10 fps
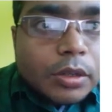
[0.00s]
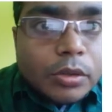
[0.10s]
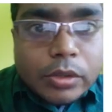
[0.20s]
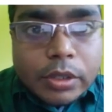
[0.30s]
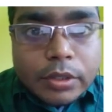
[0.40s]

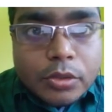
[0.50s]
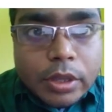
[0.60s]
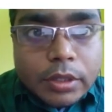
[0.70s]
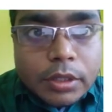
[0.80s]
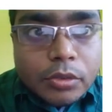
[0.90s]
Okay. So I
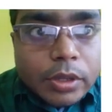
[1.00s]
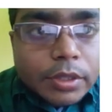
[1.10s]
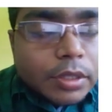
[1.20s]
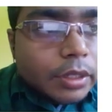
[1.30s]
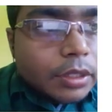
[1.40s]
think
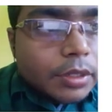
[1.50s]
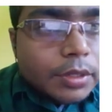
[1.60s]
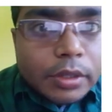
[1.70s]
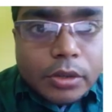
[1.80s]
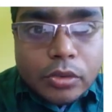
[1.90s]
today's lecture is
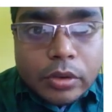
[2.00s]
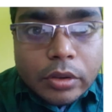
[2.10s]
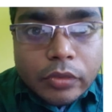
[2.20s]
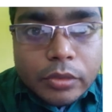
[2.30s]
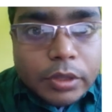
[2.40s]
clear to all of
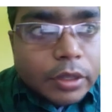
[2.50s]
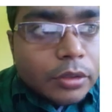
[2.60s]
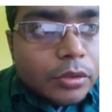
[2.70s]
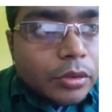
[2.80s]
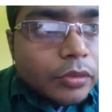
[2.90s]
you. Thank
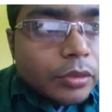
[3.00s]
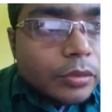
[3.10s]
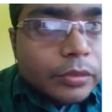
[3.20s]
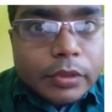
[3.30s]
you all of you.